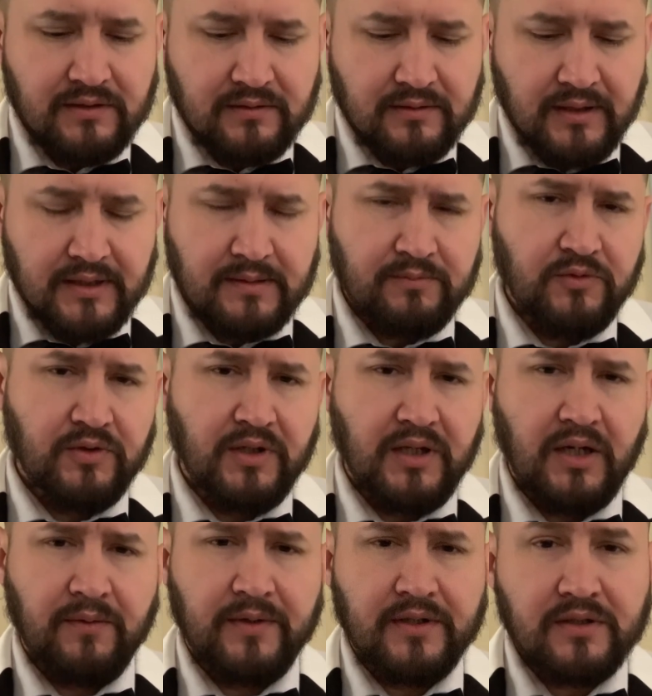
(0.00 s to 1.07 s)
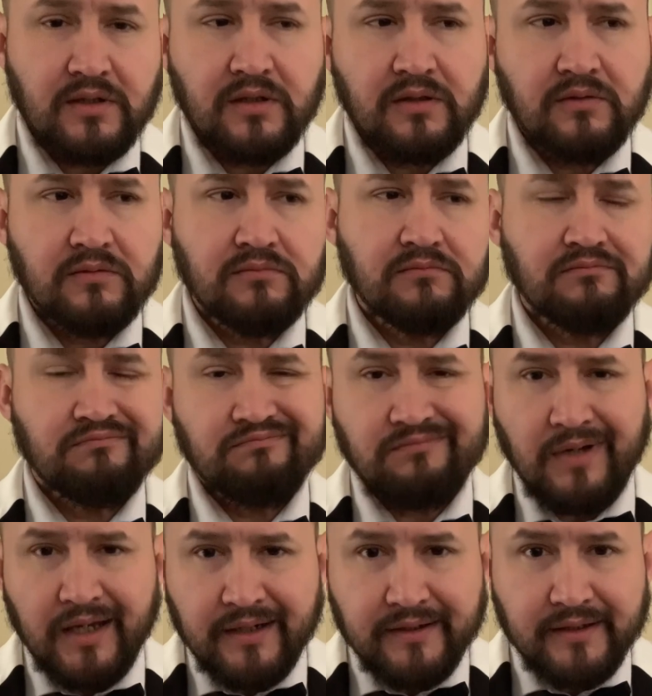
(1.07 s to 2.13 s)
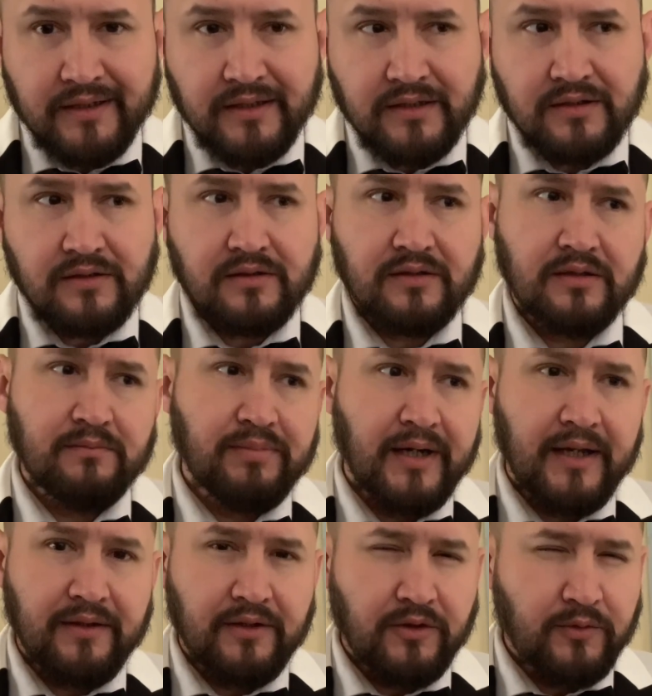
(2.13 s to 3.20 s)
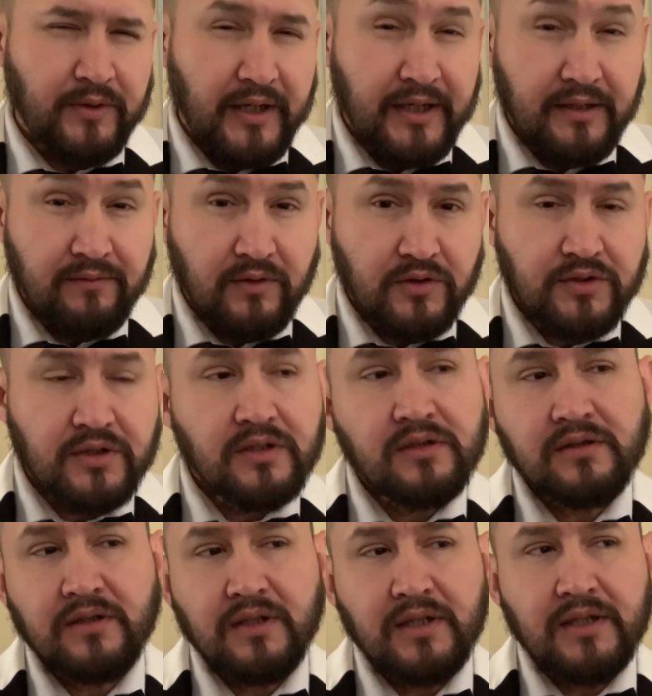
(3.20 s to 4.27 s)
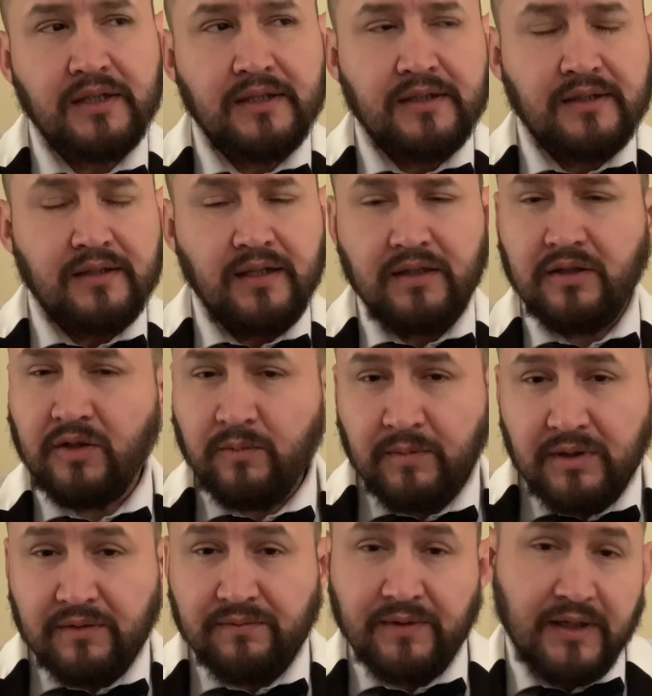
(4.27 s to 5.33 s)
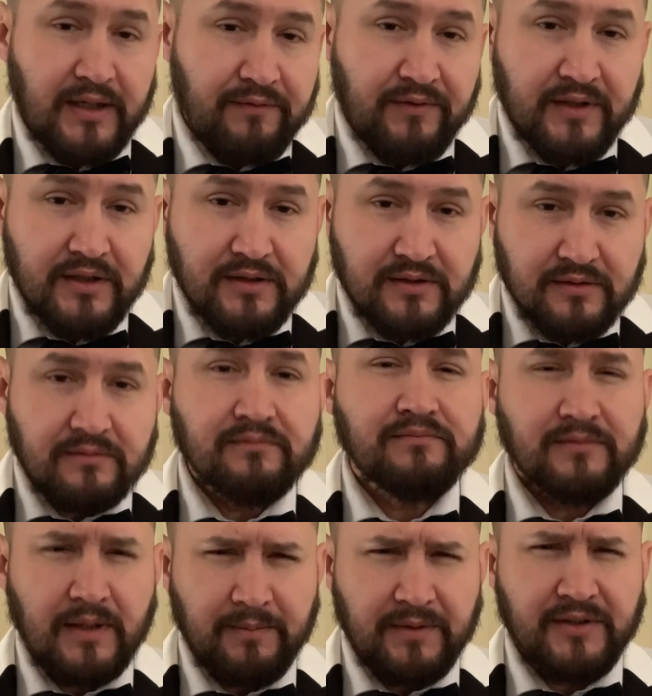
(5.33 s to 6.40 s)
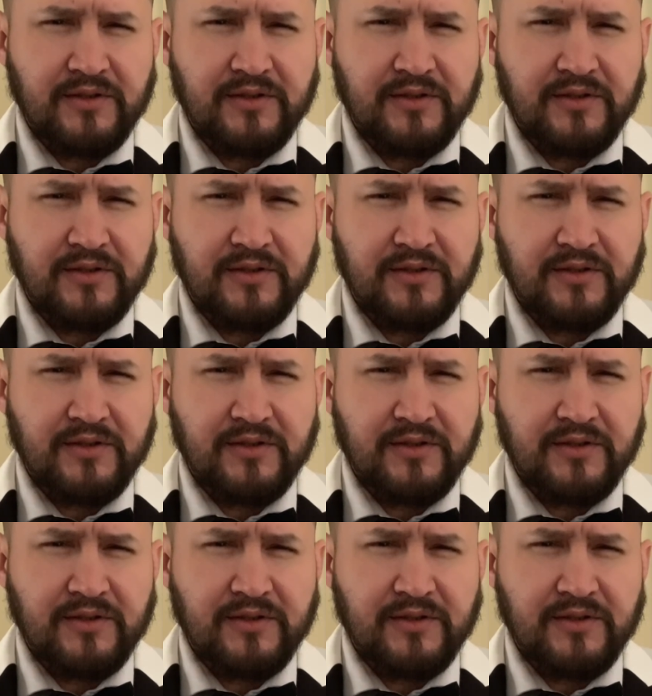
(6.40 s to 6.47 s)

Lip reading: not something you can carry. So I had an itch to buy the 380 version. You know me, if I have an itch, I'm gonna